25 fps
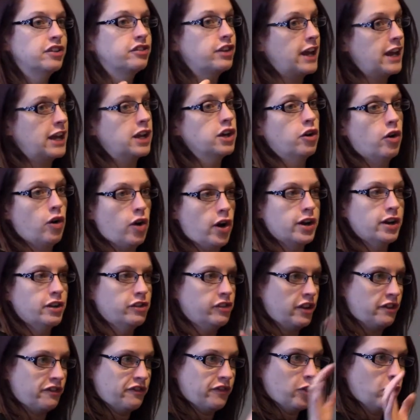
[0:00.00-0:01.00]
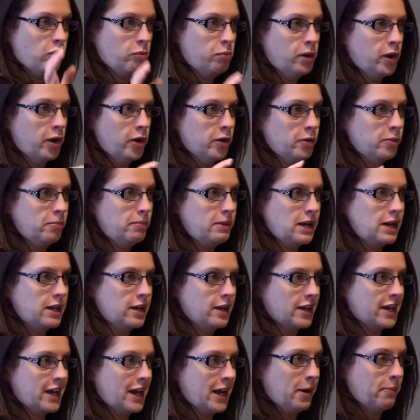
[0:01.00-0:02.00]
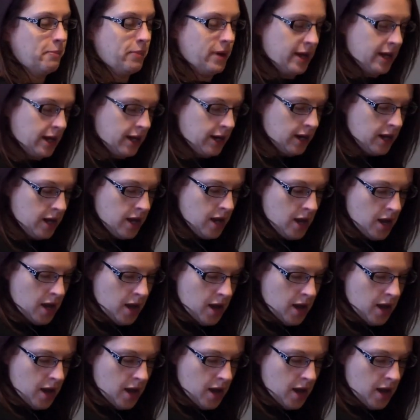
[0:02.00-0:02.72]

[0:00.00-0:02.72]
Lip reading: take it on as a full-blown media campaign.